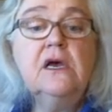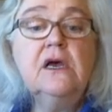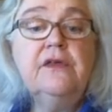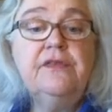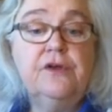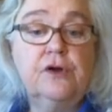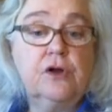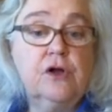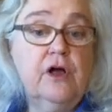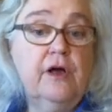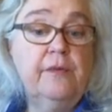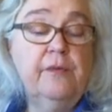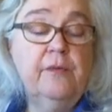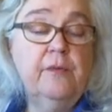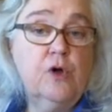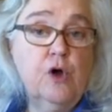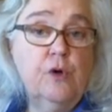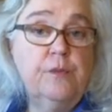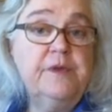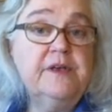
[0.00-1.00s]
their
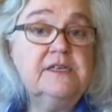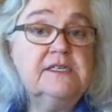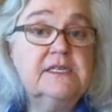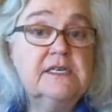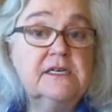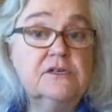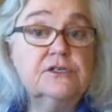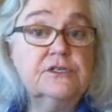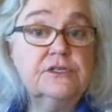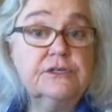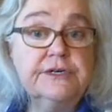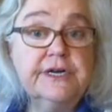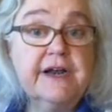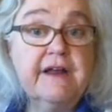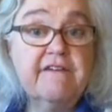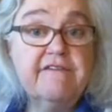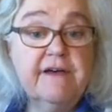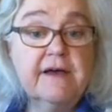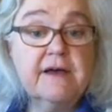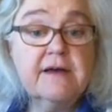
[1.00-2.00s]
coping skills are
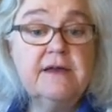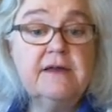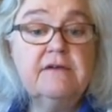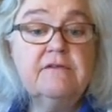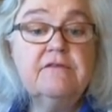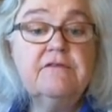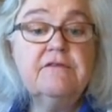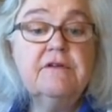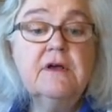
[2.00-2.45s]
ineffective,